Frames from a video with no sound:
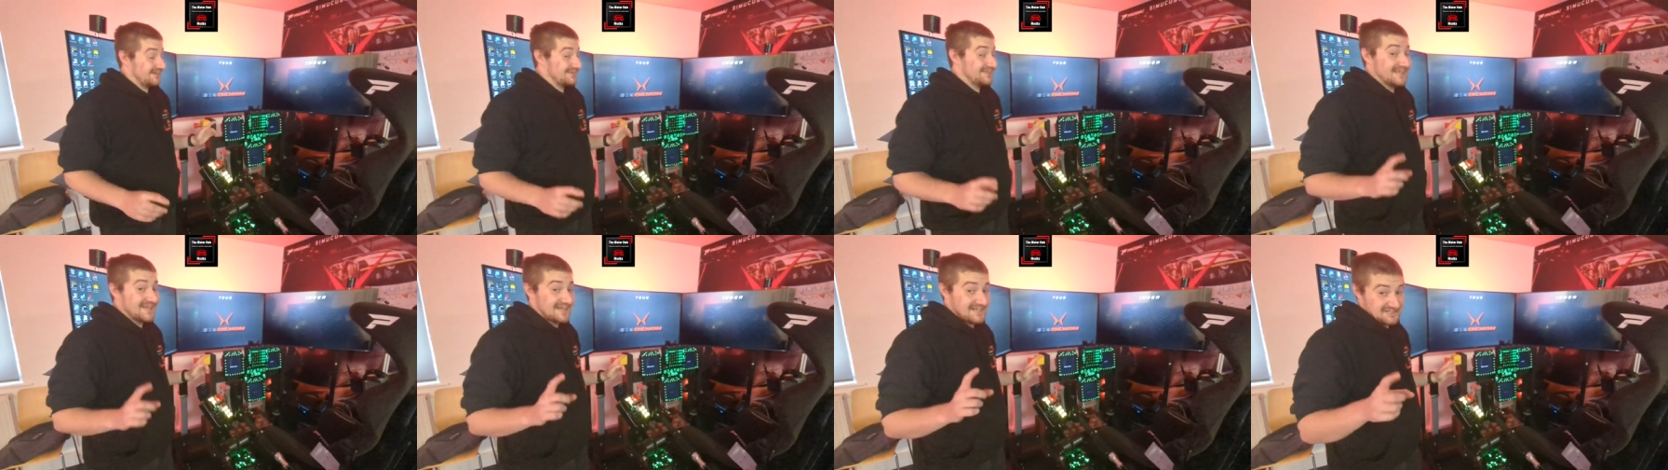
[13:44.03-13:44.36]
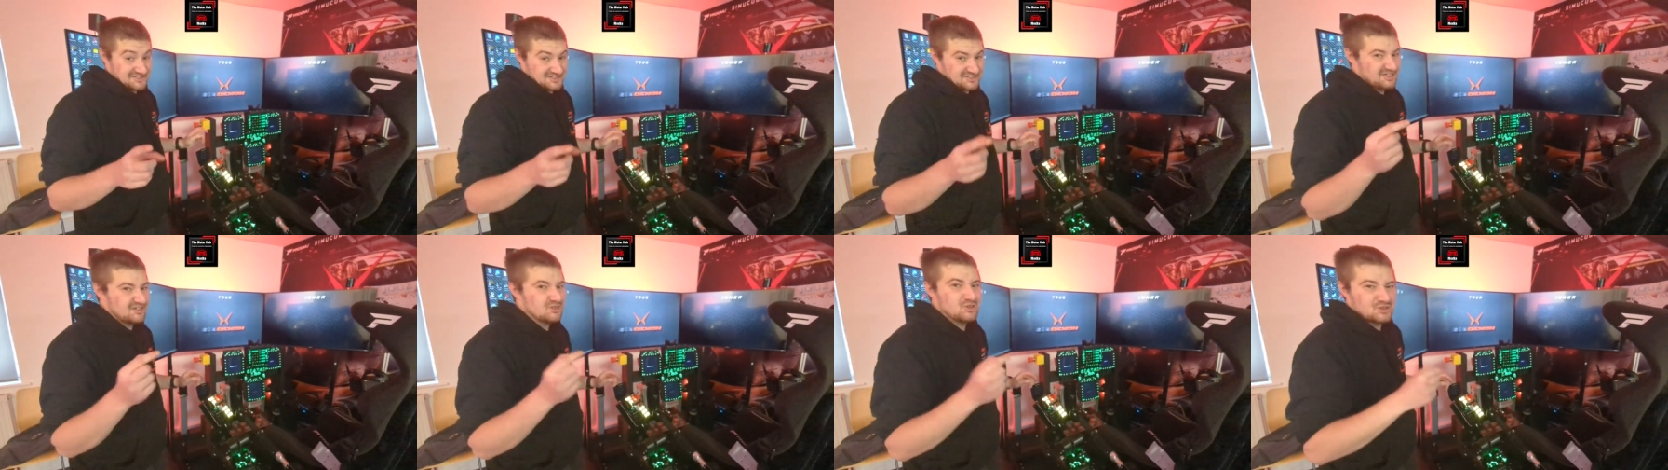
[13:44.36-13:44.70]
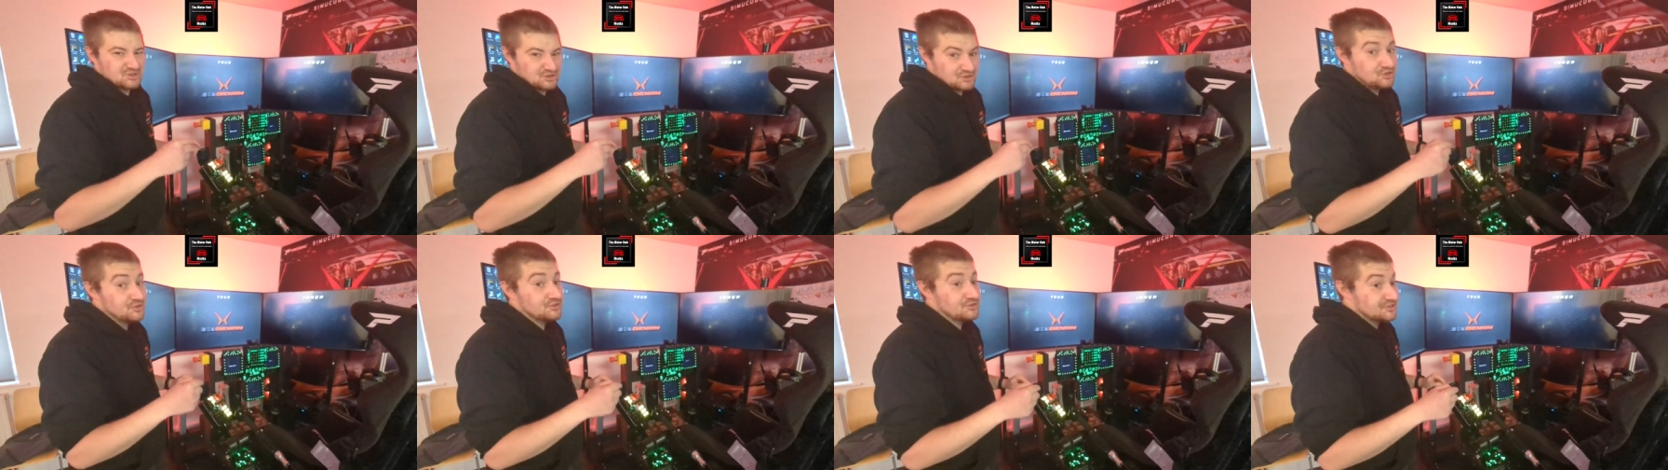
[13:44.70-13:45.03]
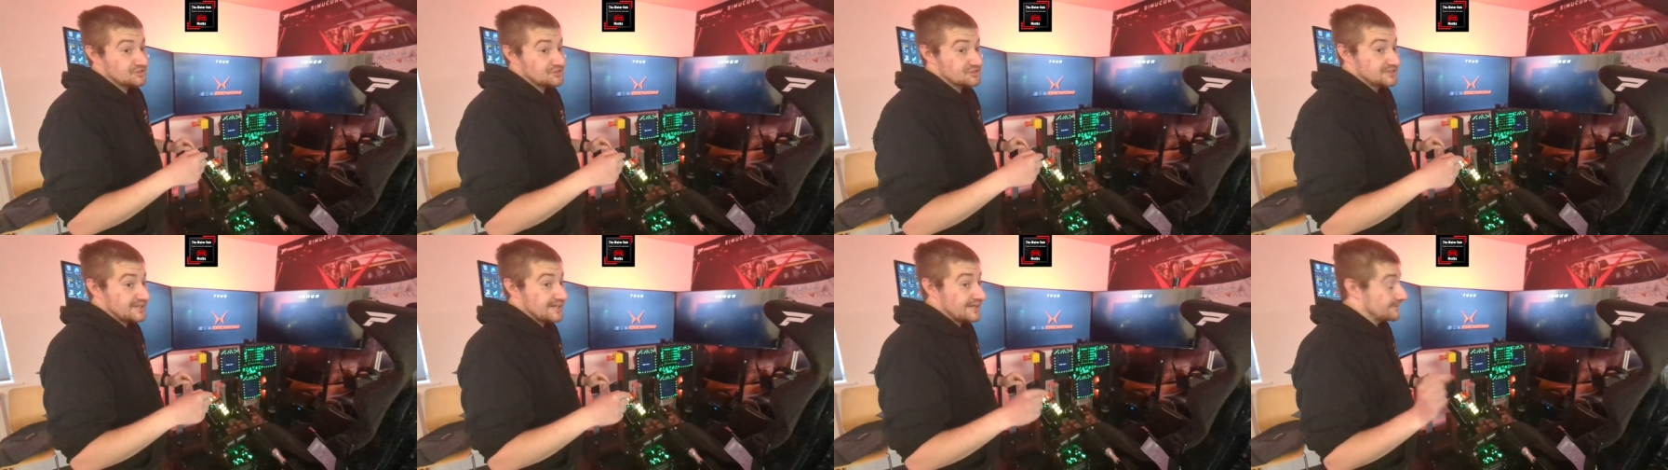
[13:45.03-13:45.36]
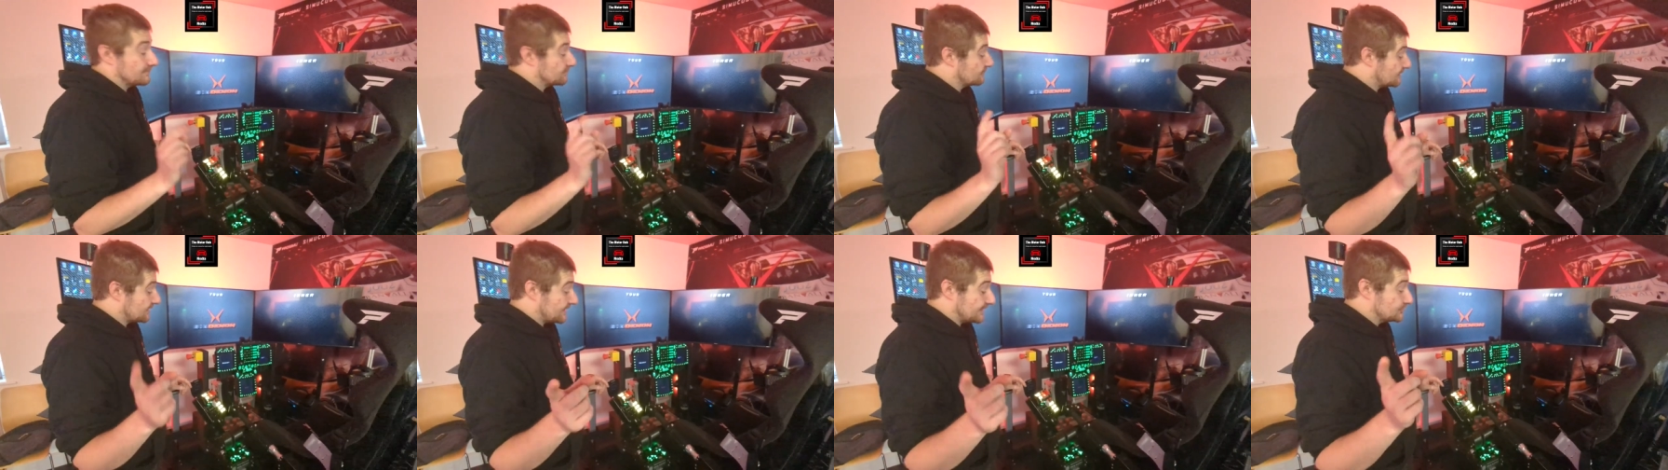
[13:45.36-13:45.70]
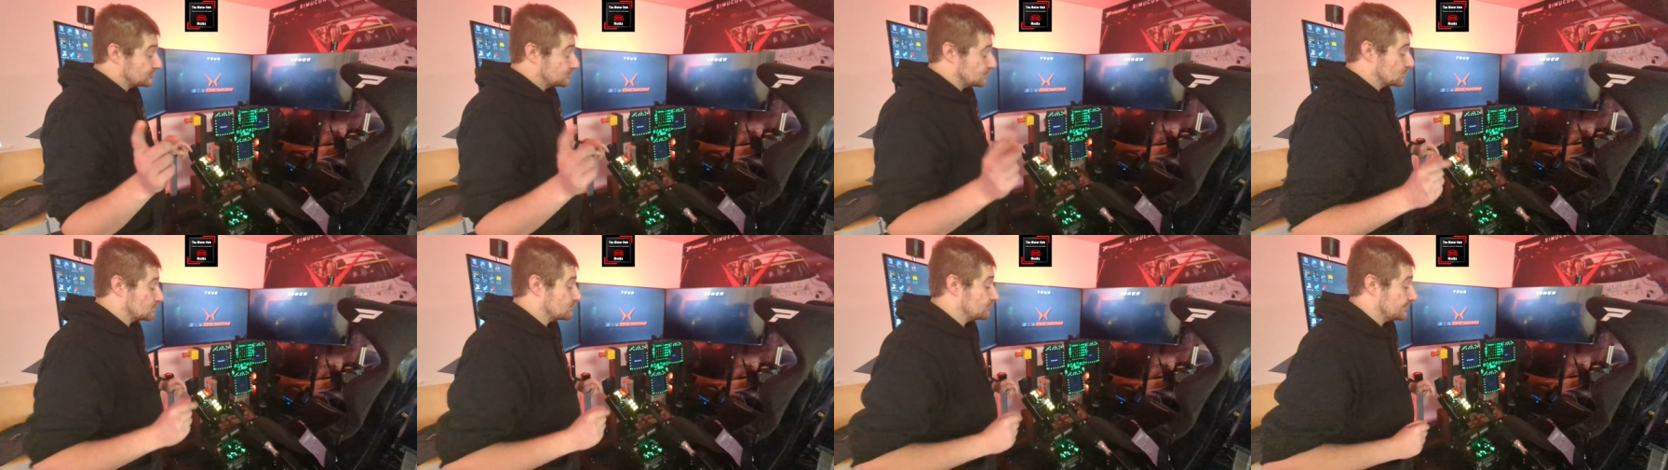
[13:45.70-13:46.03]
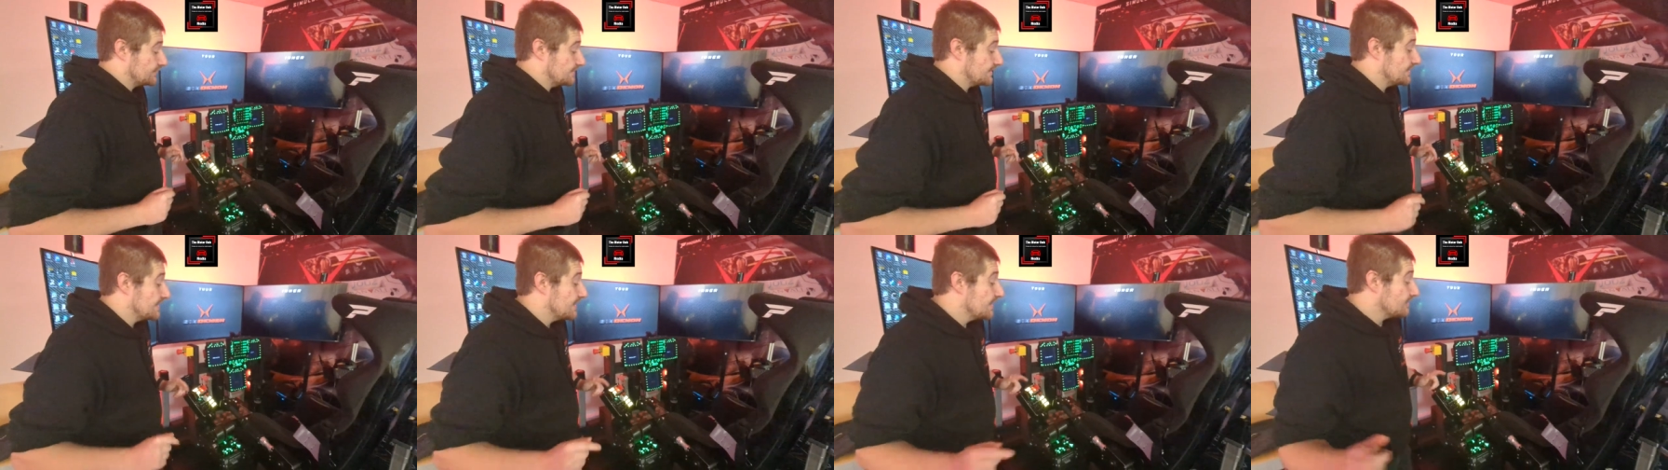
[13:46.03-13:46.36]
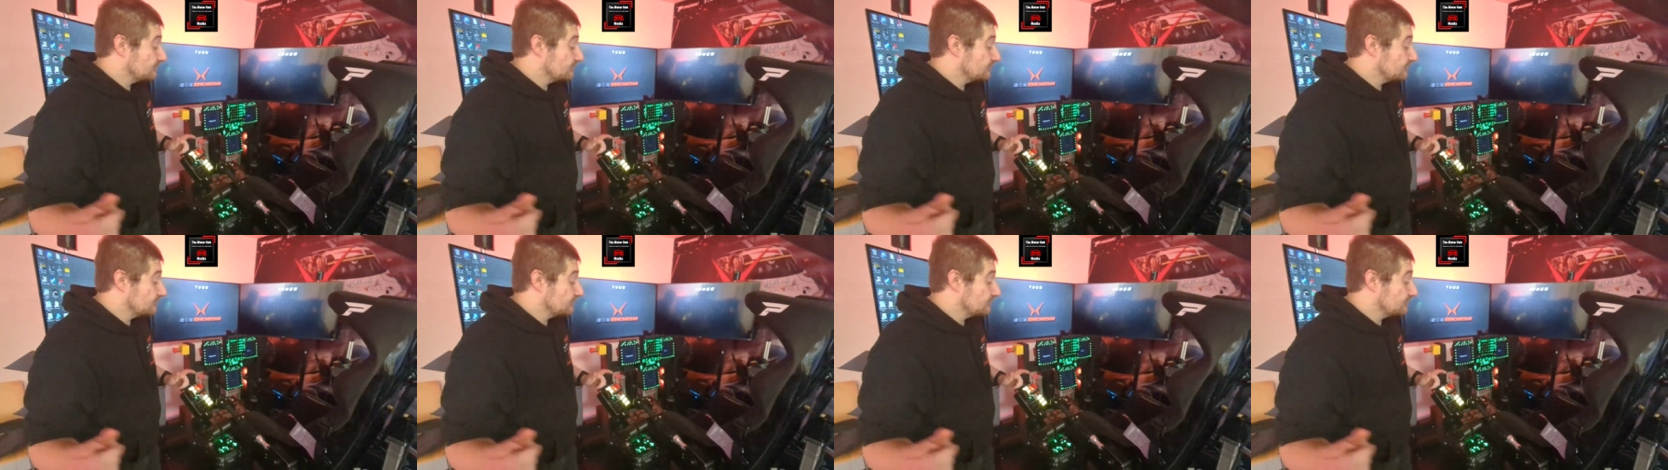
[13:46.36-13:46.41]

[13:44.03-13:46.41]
yes, it looks good, doesn't it? Glad you agree.